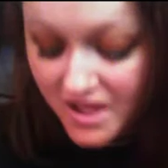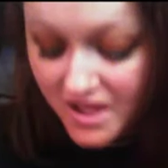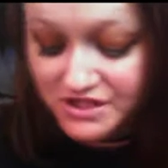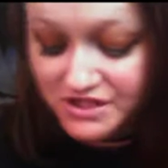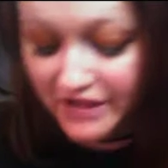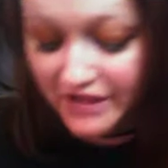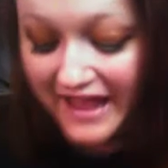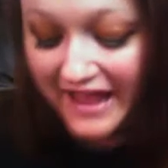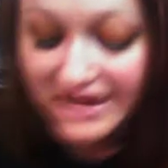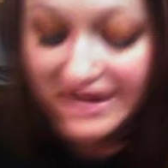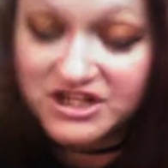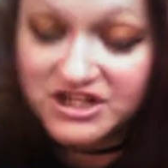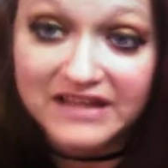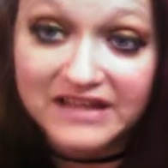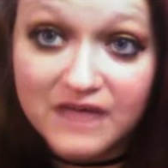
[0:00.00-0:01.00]
So I had
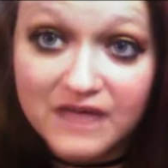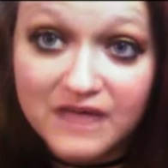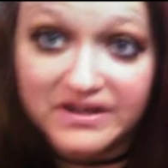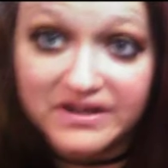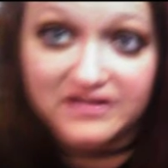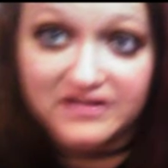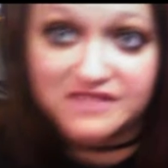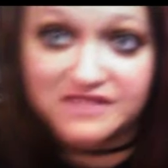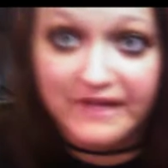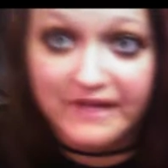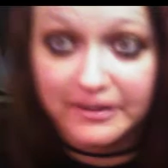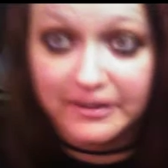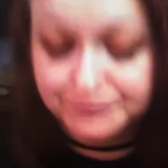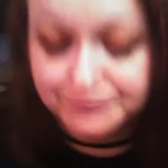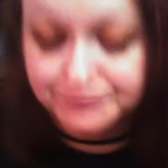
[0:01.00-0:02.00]
to check that one out as
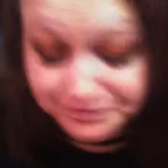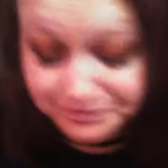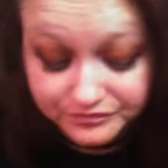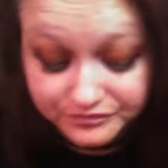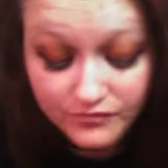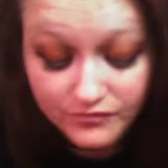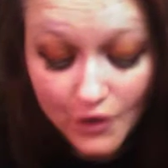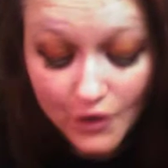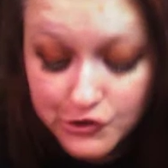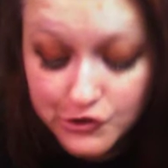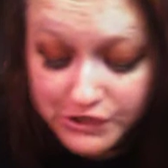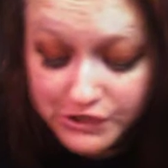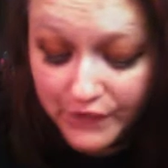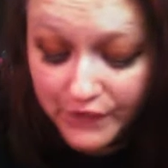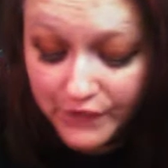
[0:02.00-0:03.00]
well.
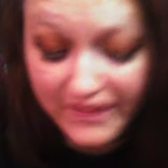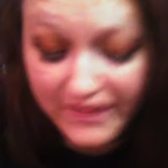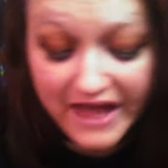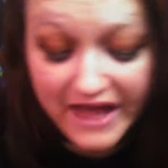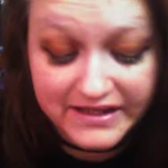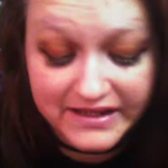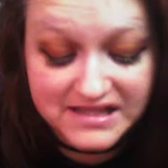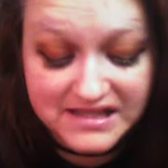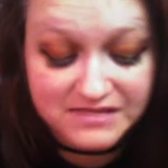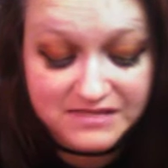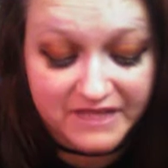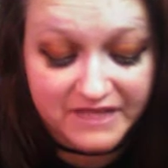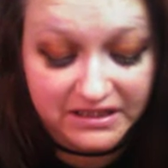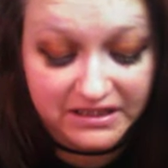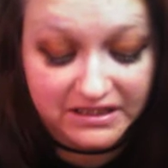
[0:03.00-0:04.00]
So that is
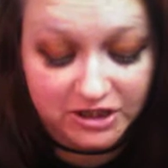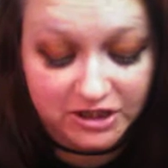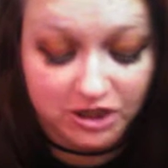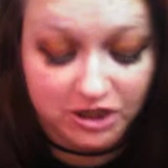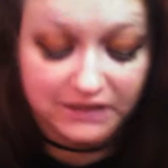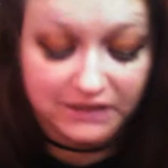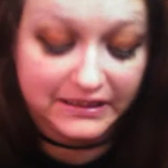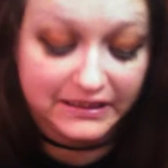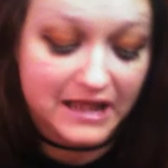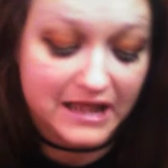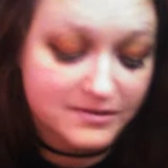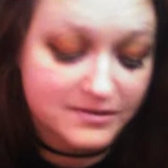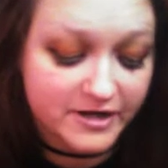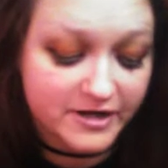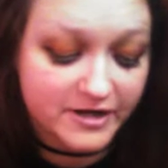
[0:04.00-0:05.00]
my little
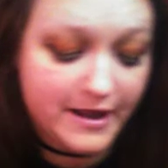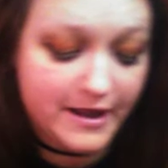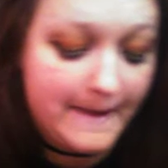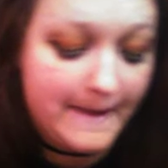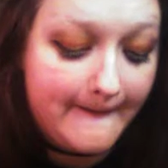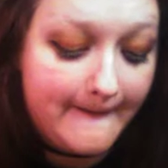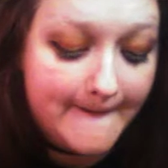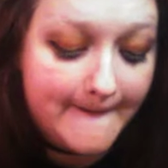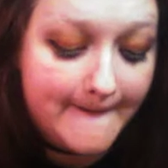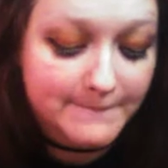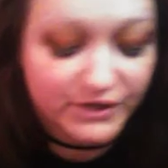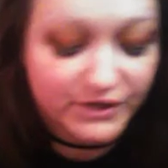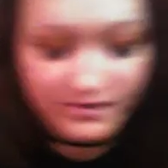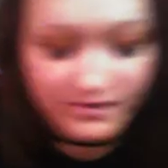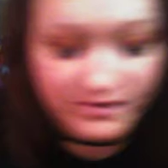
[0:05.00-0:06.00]
library
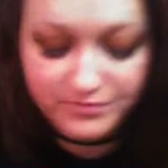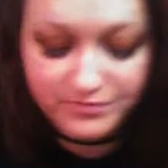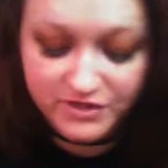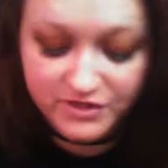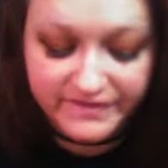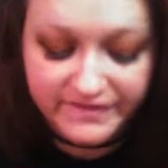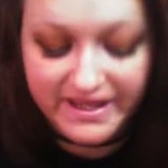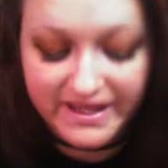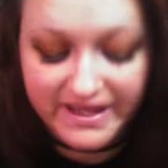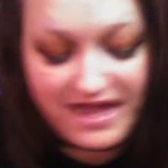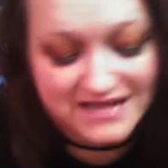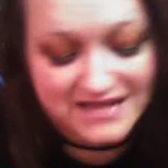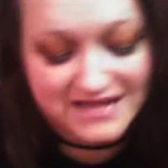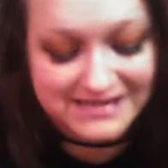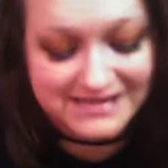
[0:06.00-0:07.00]
book, movie,
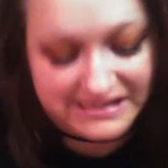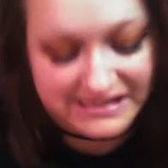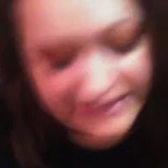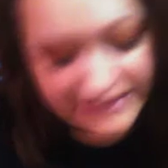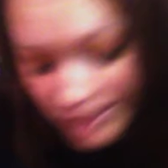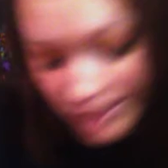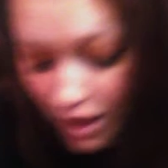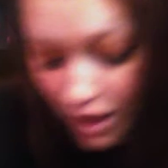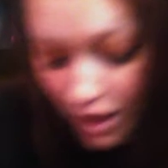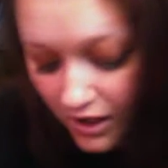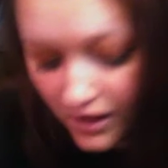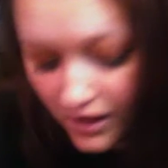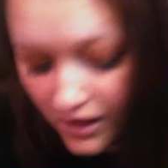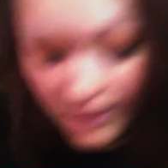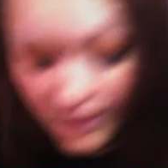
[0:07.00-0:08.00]
and CD
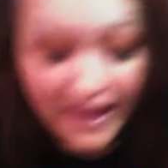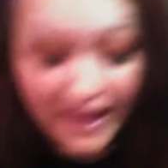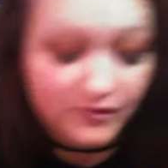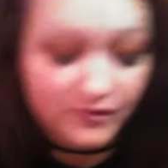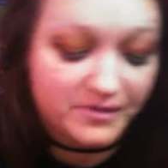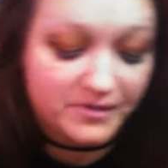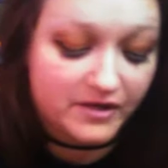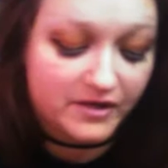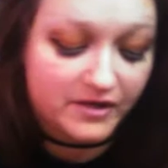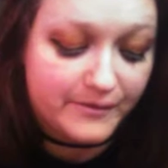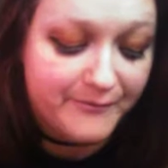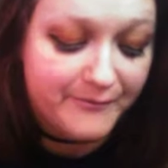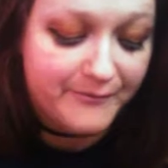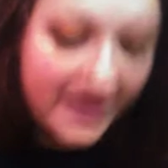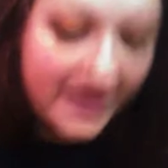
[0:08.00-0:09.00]
haul. I will be going
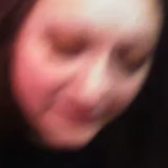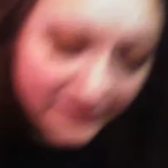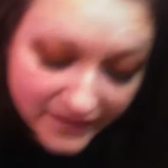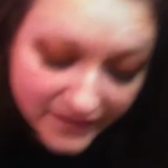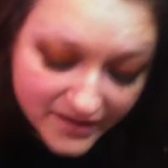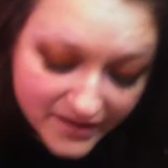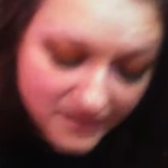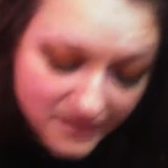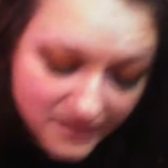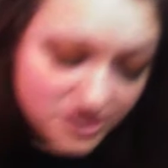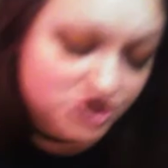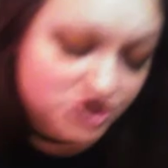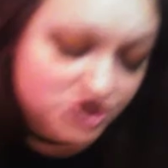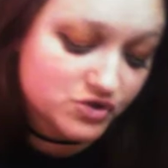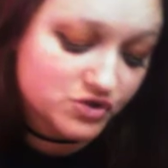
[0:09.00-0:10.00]
back again
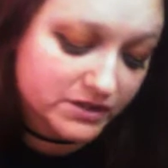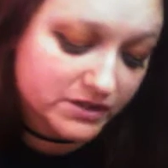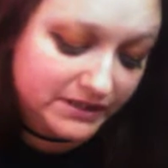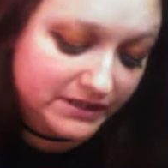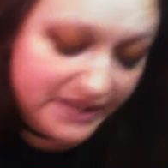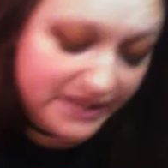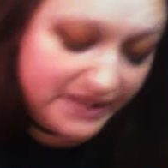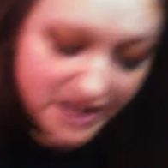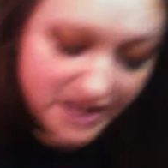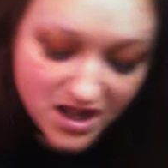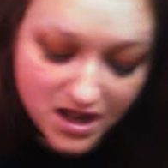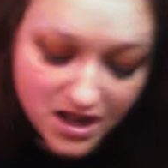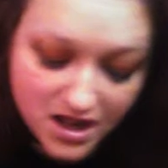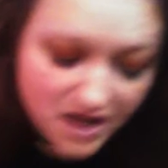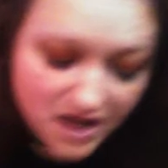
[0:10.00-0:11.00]
shortly,
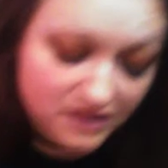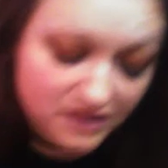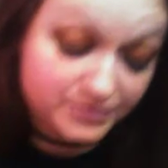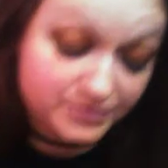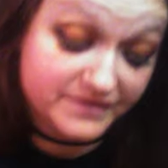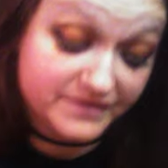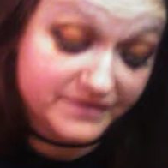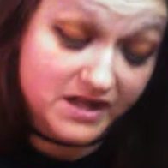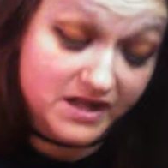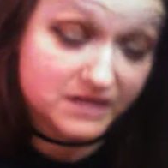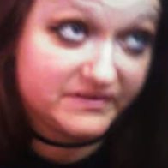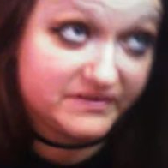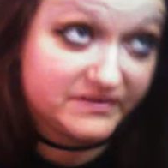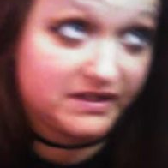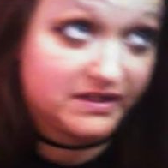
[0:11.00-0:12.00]
providing
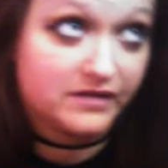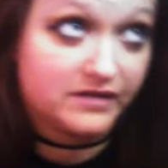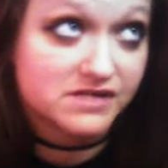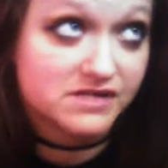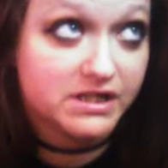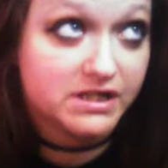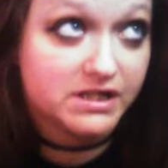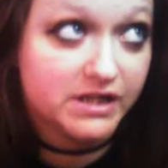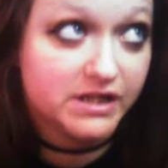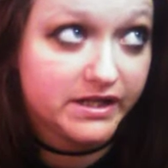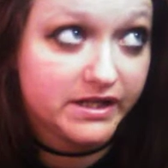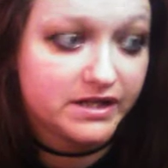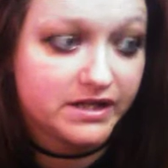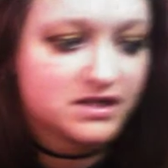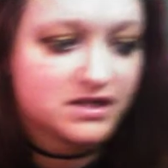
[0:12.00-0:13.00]
everything goes
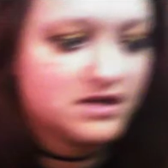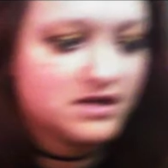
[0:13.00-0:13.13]
good.